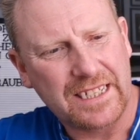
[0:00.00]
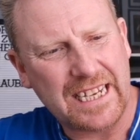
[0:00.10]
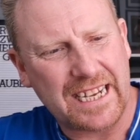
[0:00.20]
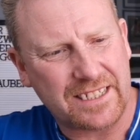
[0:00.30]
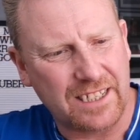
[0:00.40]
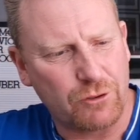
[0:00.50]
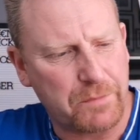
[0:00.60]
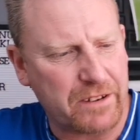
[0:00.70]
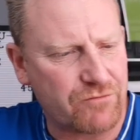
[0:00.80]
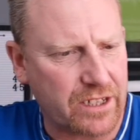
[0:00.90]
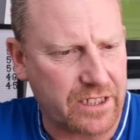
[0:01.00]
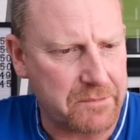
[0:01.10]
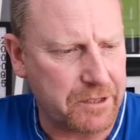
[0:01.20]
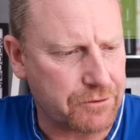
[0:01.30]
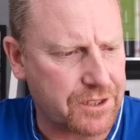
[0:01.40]
Yeah, it's a little bit
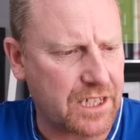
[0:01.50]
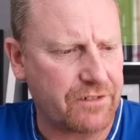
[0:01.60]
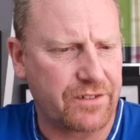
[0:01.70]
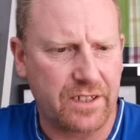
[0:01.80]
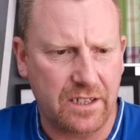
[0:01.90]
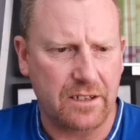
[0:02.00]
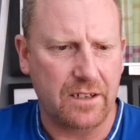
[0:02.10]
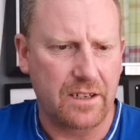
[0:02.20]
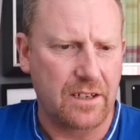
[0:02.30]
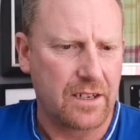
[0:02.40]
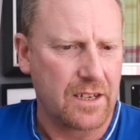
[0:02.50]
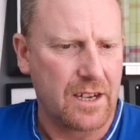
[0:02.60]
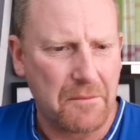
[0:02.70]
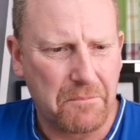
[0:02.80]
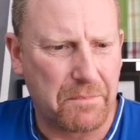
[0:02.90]
run-of-the-mill stuff,
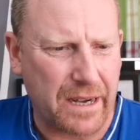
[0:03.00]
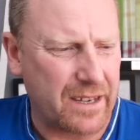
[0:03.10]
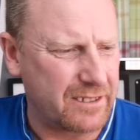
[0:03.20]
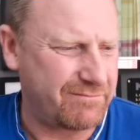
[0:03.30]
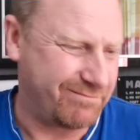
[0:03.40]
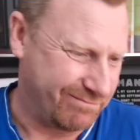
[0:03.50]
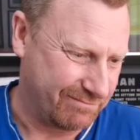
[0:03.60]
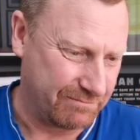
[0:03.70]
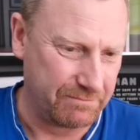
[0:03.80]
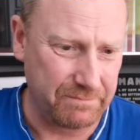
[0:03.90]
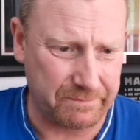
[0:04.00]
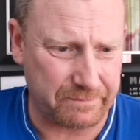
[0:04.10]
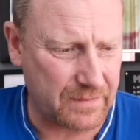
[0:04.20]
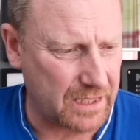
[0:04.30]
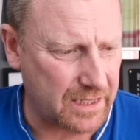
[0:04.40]
but
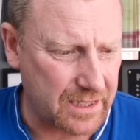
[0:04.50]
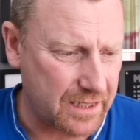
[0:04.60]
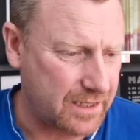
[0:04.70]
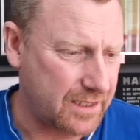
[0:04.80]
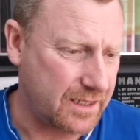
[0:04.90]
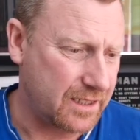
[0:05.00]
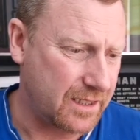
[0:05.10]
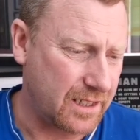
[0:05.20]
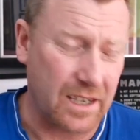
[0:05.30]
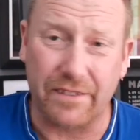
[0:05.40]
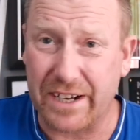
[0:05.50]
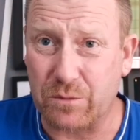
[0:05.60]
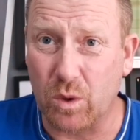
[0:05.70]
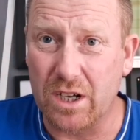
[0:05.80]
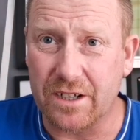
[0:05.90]
I've
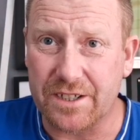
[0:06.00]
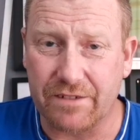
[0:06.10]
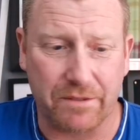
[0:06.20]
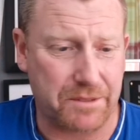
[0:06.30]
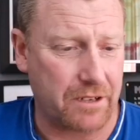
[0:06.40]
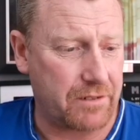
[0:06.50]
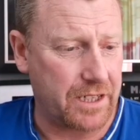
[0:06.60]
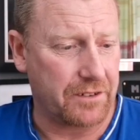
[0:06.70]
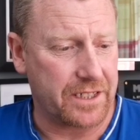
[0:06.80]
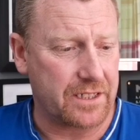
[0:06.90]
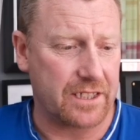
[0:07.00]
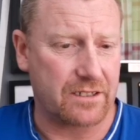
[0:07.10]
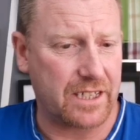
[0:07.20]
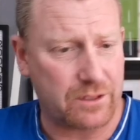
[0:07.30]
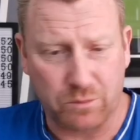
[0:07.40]
had worse, if I'm totally
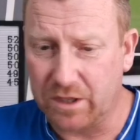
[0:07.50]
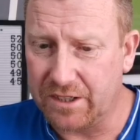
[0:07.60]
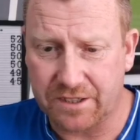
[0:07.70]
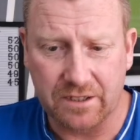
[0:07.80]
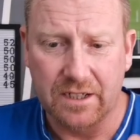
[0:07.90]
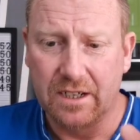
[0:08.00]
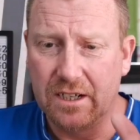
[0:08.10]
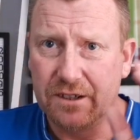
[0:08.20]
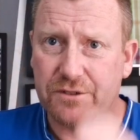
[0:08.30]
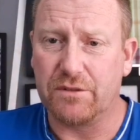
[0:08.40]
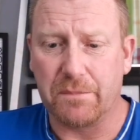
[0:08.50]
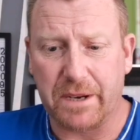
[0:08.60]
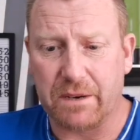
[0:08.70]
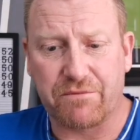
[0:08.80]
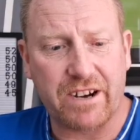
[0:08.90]
honest. There's worse sort of
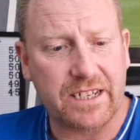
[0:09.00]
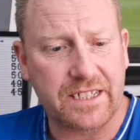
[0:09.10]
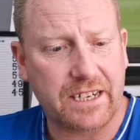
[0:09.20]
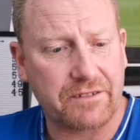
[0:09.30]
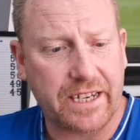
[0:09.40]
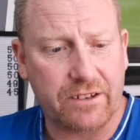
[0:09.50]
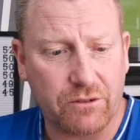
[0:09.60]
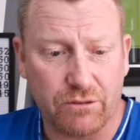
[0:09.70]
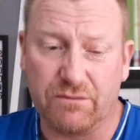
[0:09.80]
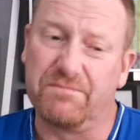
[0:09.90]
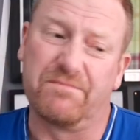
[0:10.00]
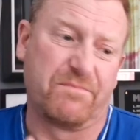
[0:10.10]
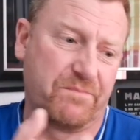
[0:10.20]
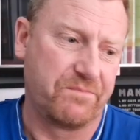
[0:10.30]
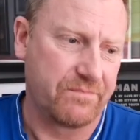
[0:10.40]
bigger brands out there, or,
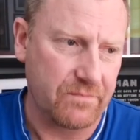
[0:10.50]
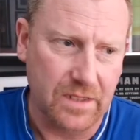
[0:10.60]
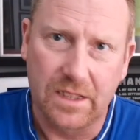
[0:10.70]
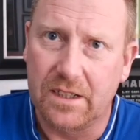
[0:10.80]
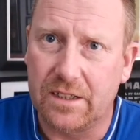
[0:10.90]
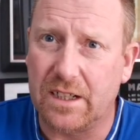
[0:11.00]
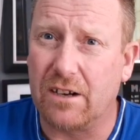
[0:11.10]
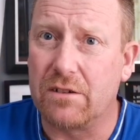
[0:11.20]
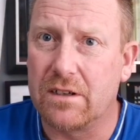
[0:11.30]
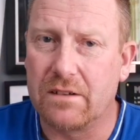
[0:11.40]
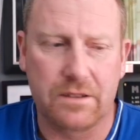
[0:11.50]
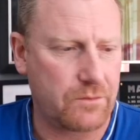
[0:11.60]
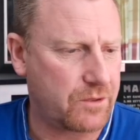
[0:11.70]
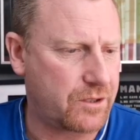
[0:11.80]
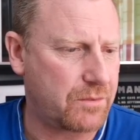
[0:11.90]
you know,
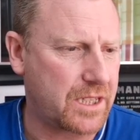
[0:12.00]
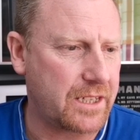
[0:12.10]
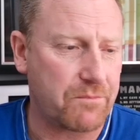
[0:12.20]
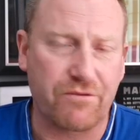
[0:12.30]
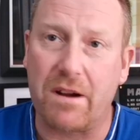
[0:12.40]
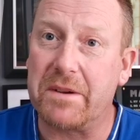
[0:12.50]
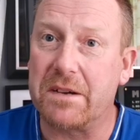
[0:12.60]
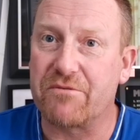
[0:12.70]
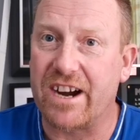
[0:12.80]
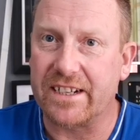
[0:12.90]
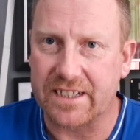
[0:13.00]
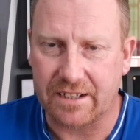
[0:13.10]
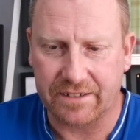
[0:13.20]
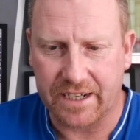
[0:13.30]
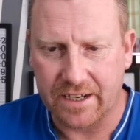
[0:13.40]
what should we say, premier brands
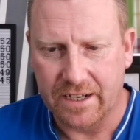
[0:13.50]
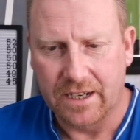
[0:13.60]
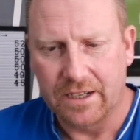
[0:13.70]
out there.